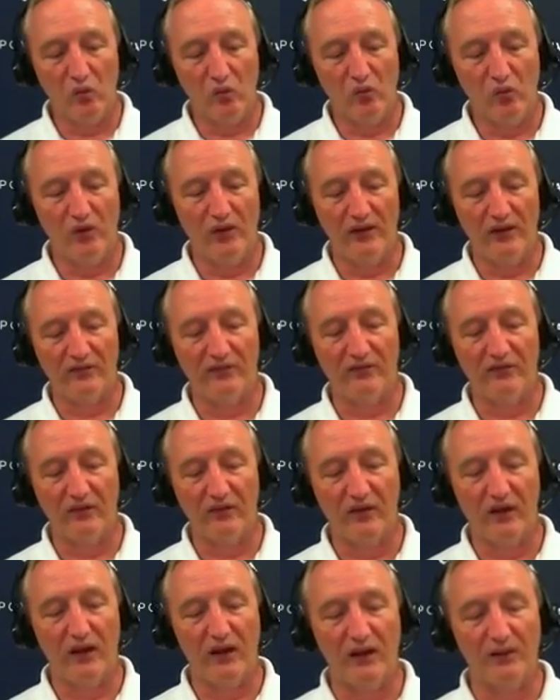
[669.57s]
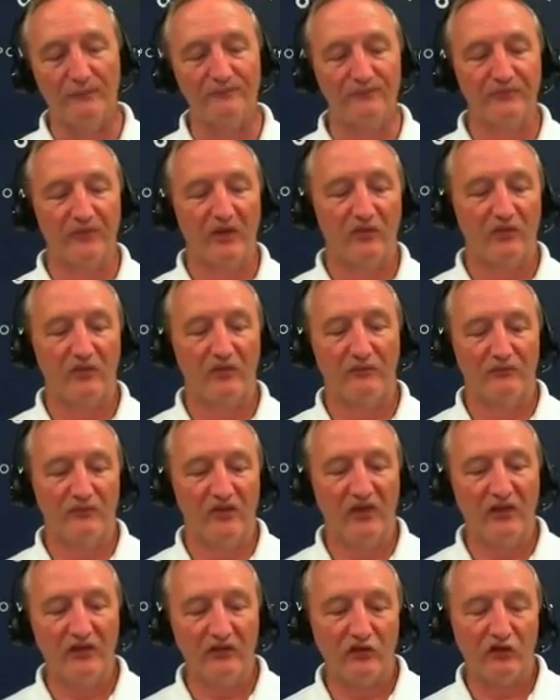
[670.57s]
with
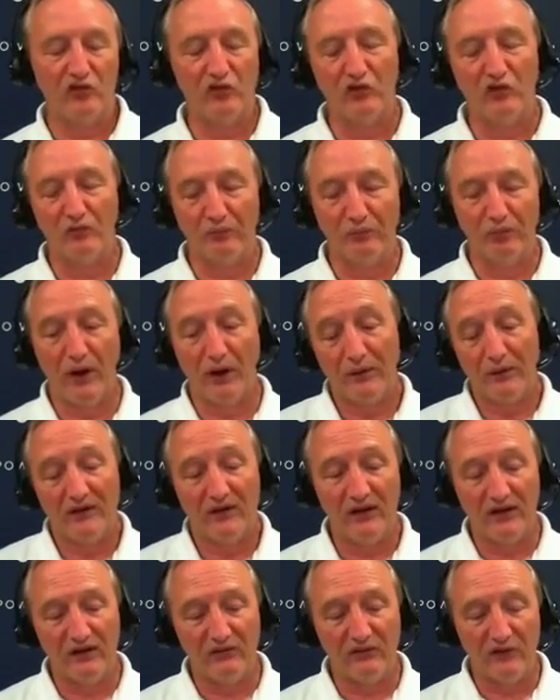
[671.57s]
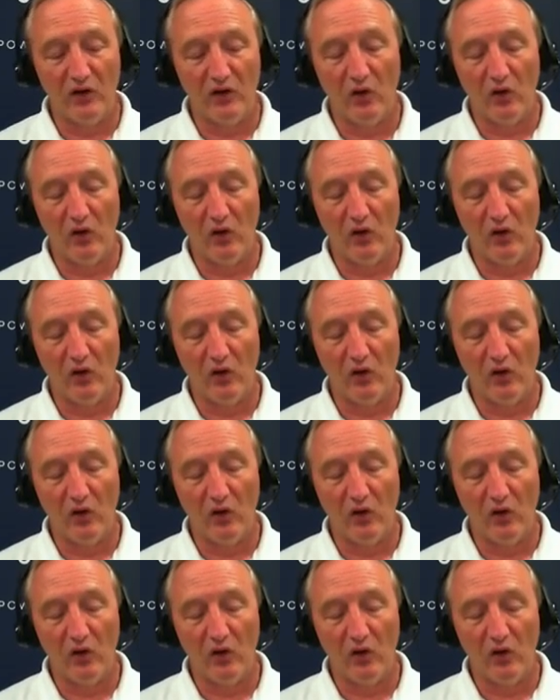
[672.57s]
things that you probably didn't even know,